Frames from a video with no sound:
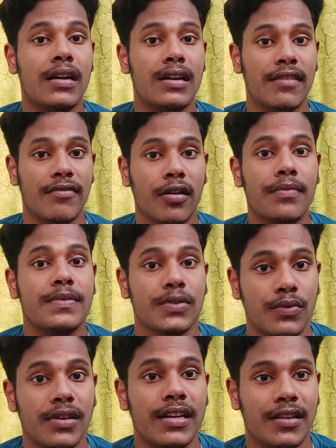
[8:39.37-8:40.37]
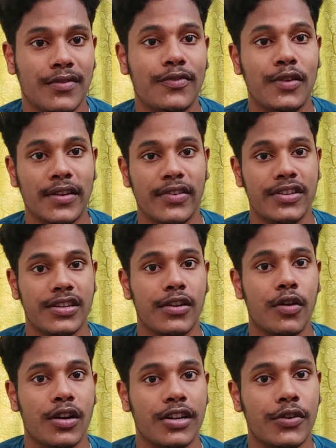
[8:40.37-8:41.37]
developed soon into fully
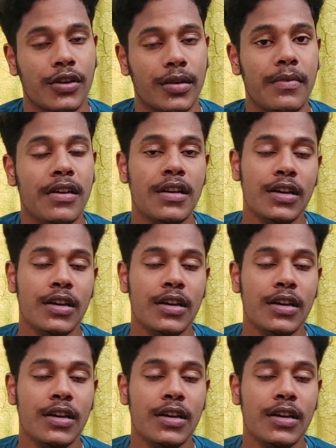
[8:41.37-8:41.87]
functional auditorium.